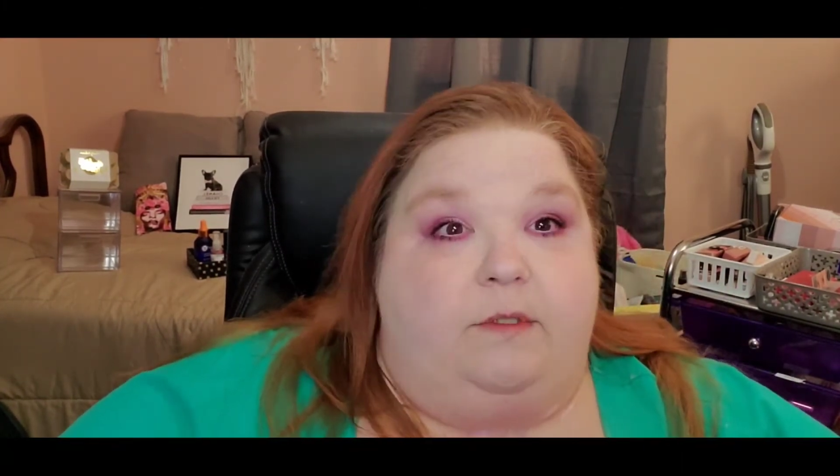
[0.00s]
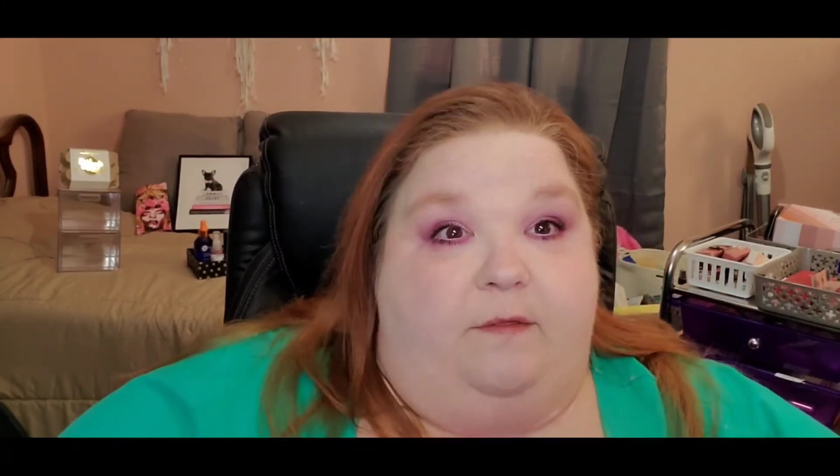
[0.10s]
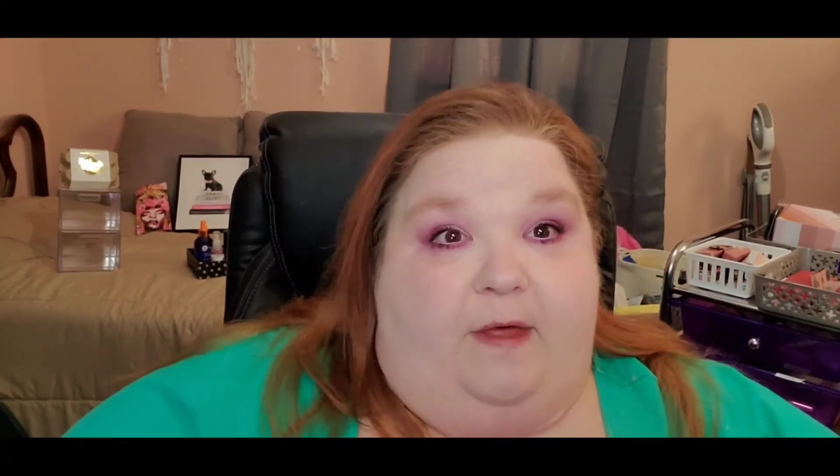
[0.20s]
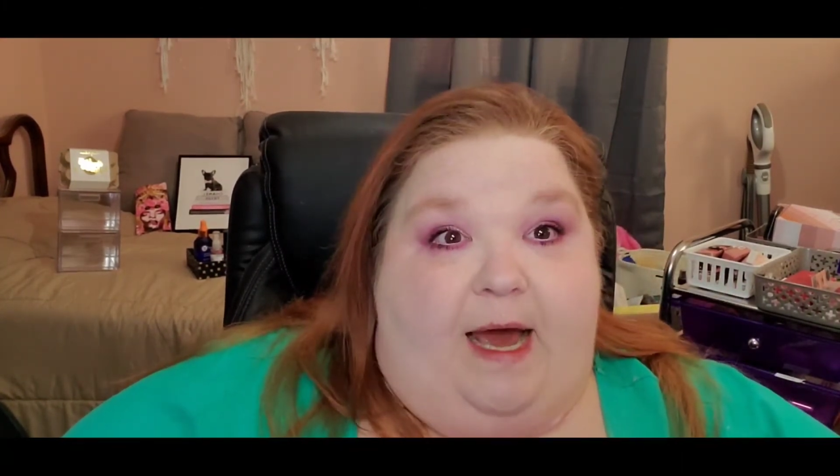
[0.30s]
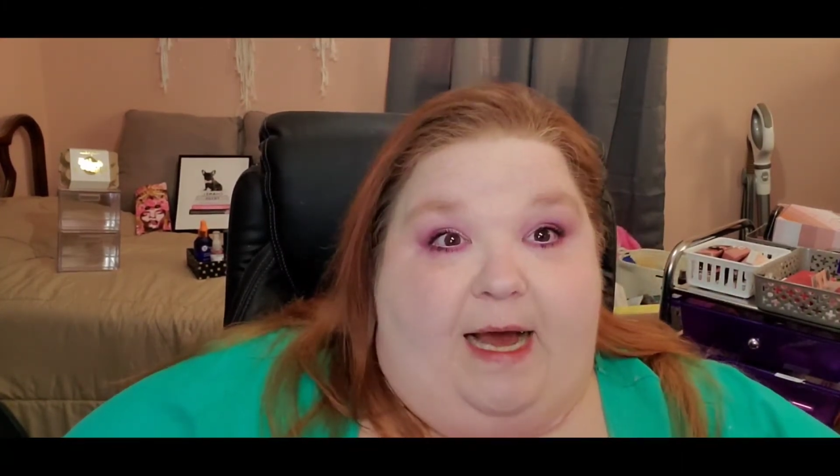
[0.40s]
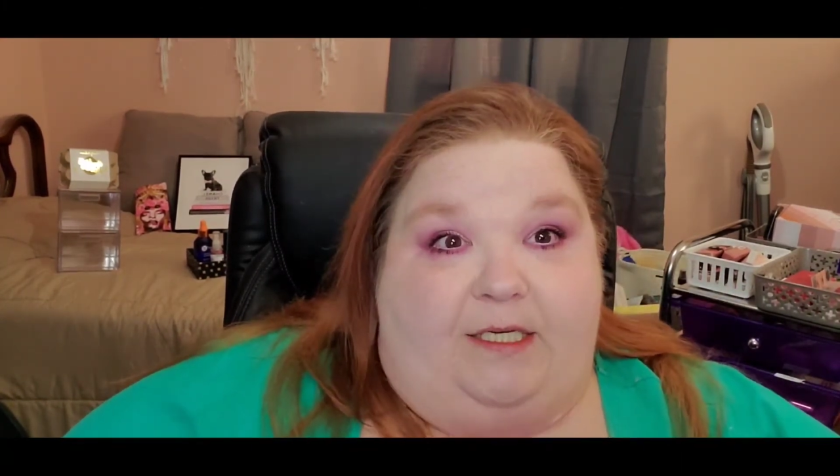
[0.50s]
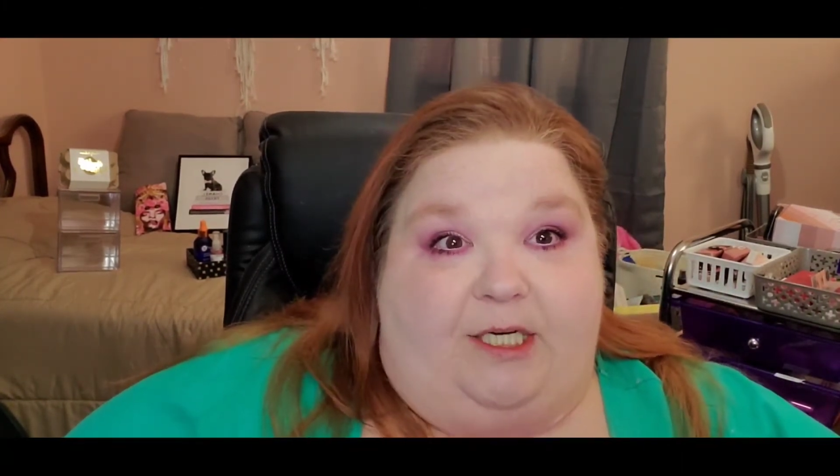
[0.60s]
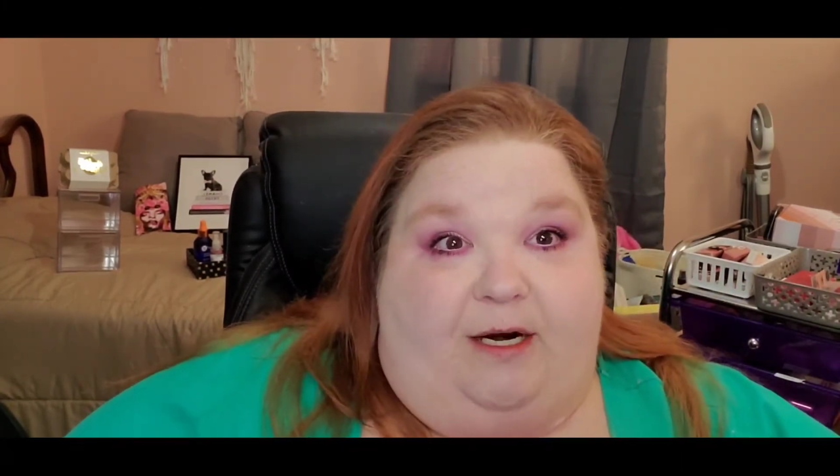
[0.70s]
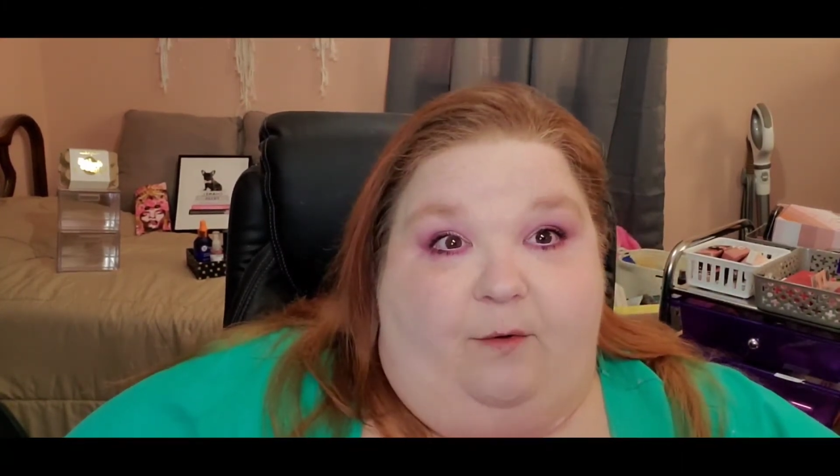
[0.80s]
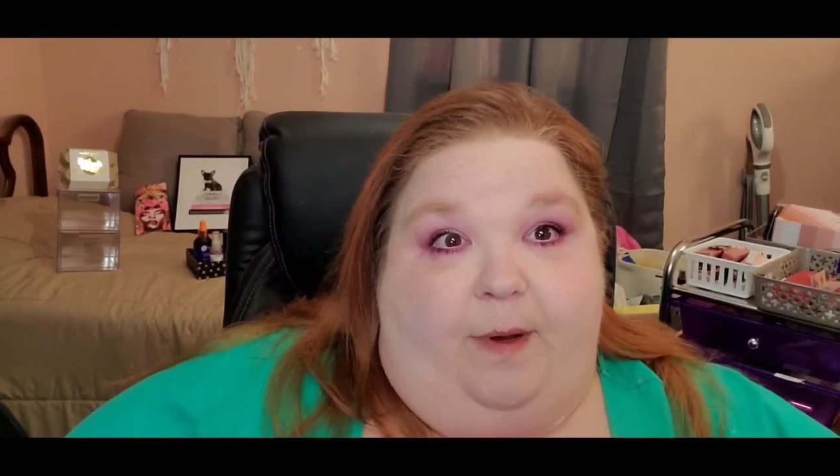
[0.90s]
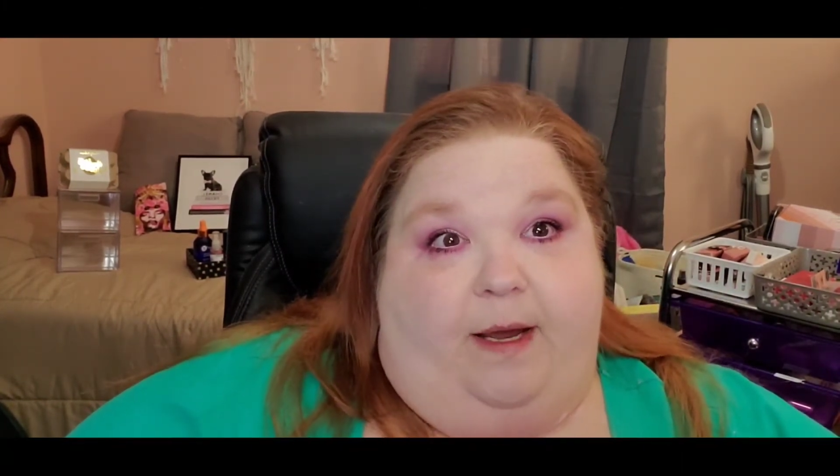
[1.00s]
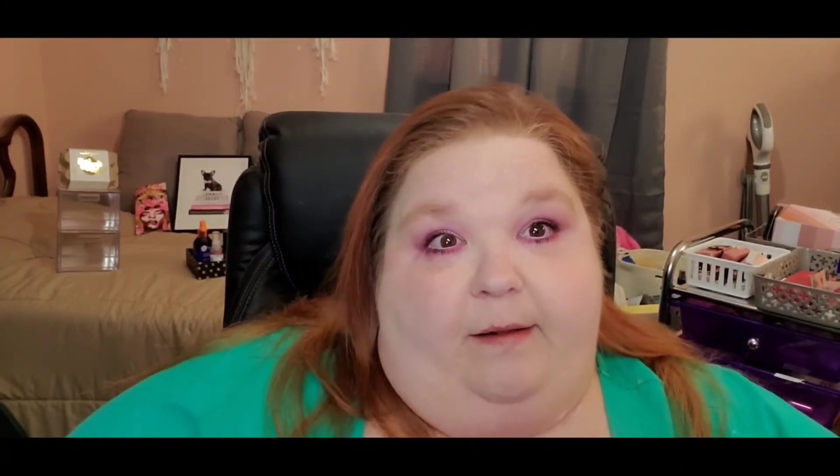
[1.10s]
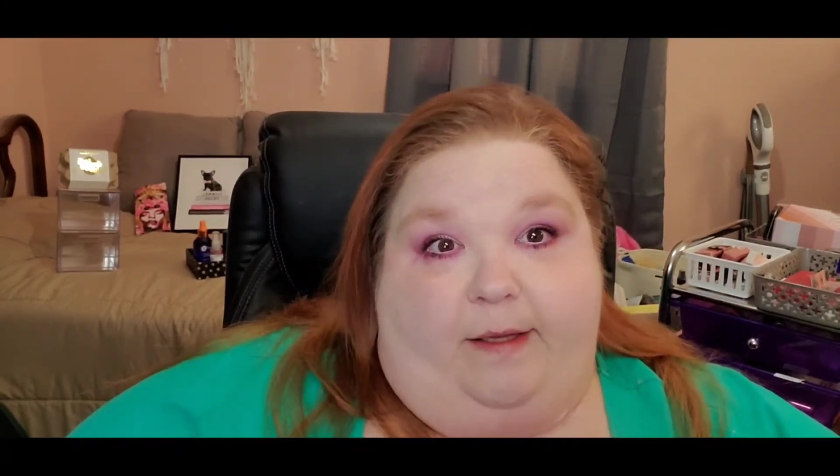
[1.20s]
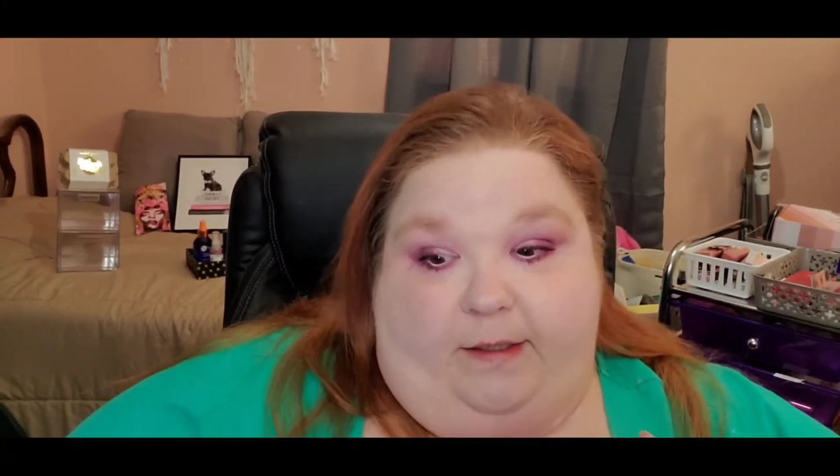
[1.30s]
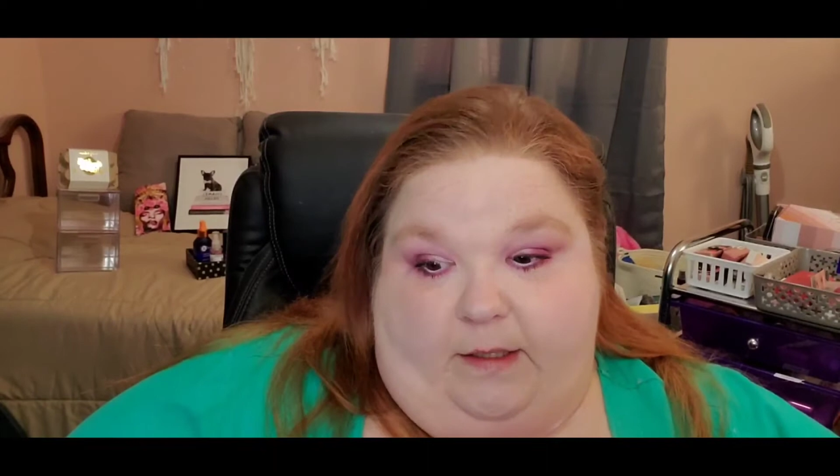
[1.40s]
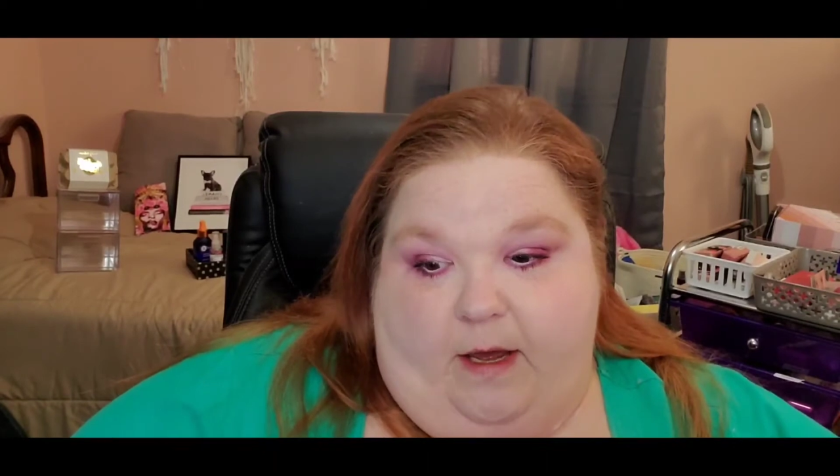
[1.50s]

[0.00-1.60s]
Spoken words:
the eyeshadow palette